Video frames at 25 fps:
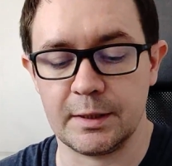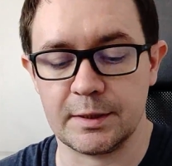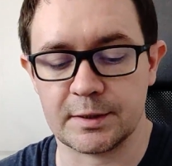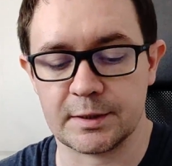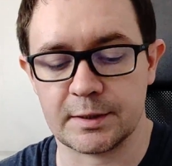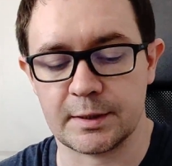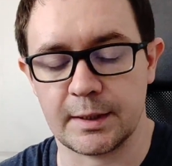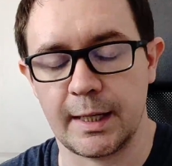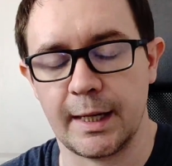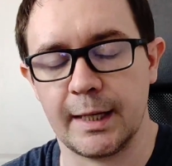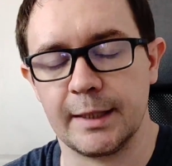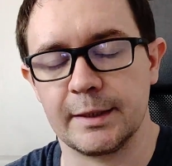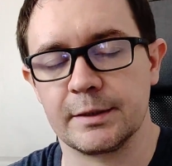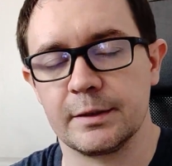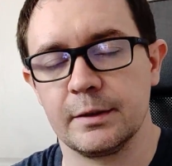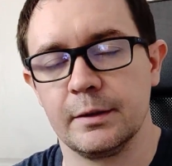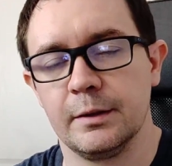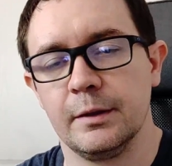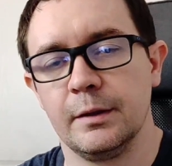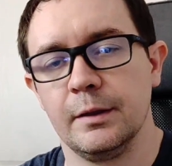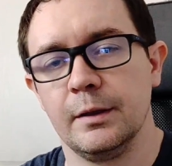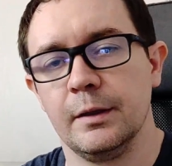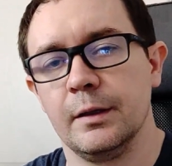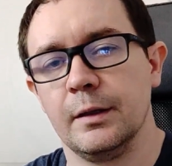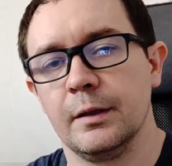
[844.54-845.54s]
is that
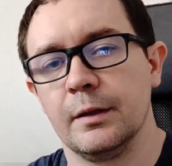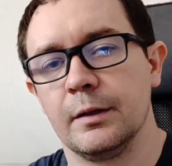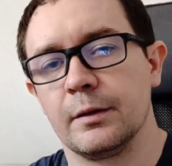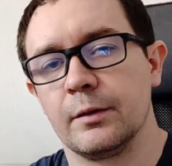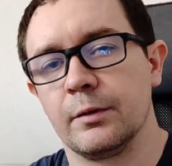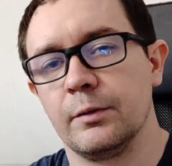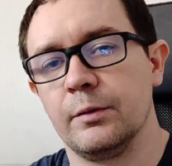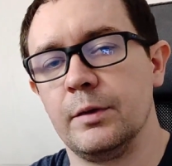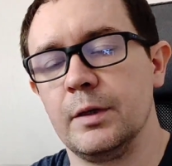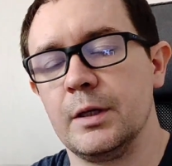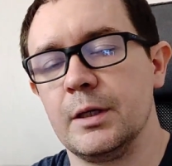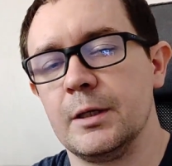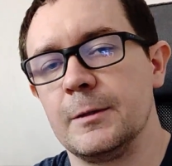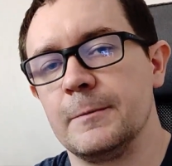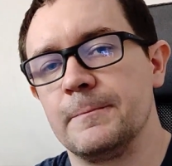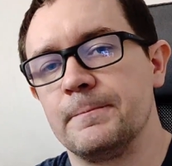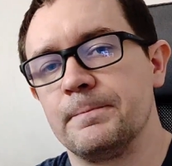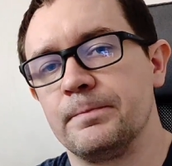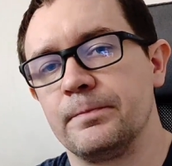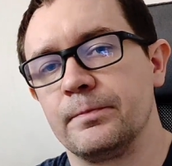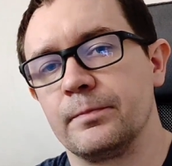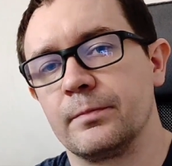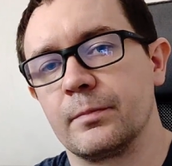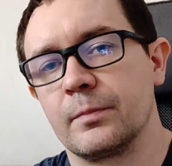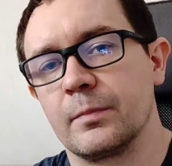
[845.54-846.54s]

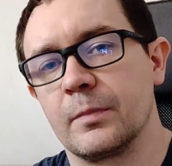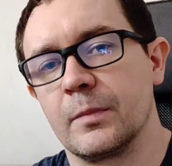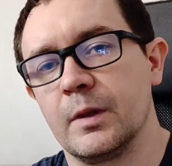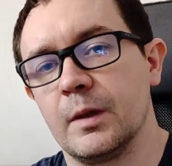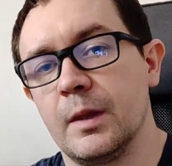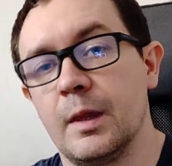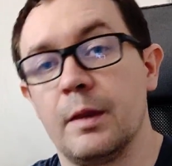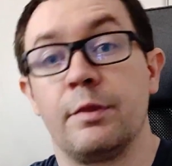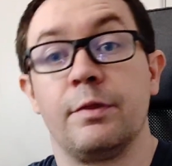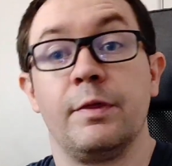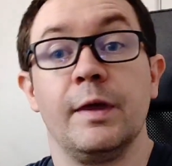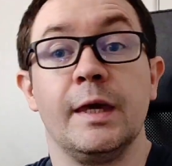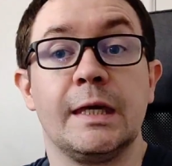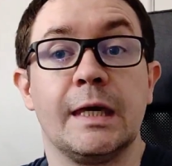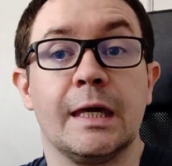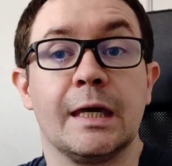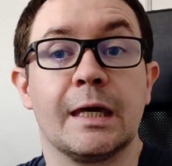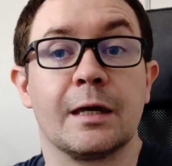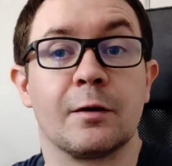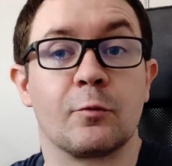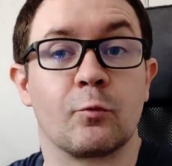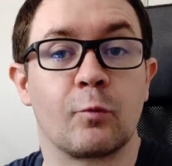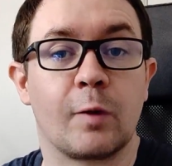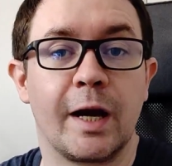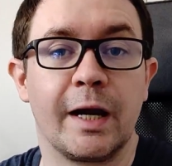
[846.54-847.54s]
the that
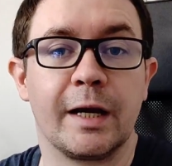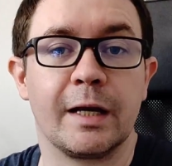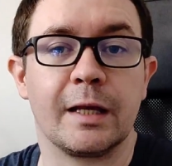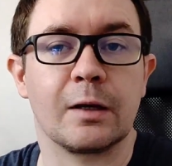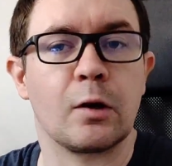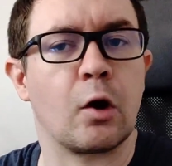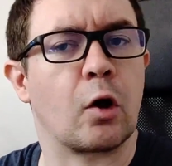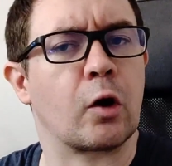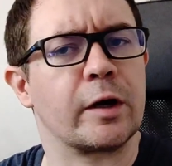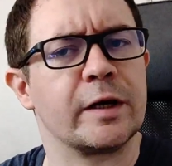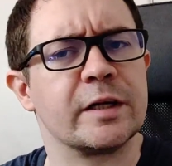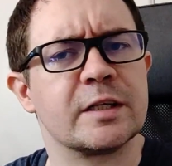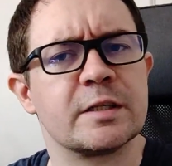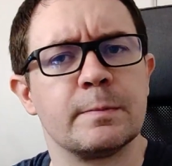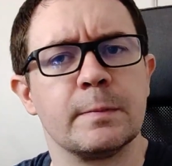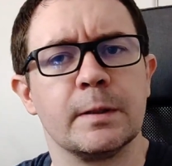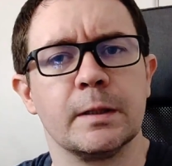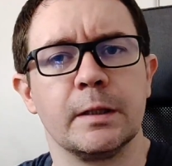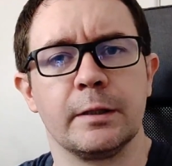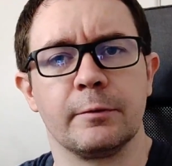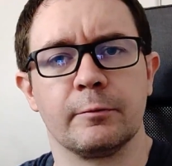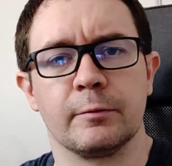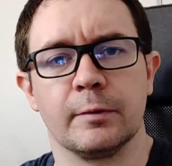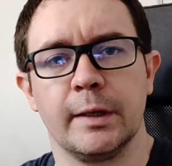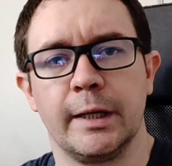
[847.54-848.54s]
thinking and writing are
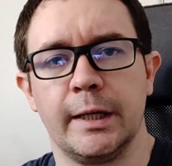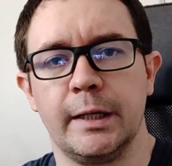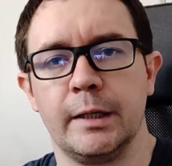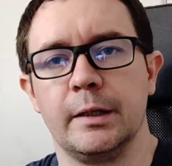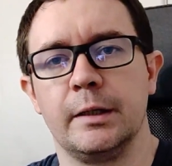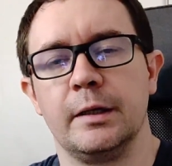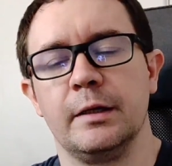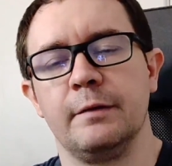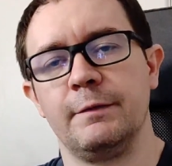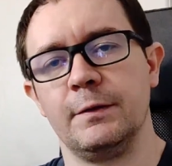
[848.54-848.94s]
intimately related.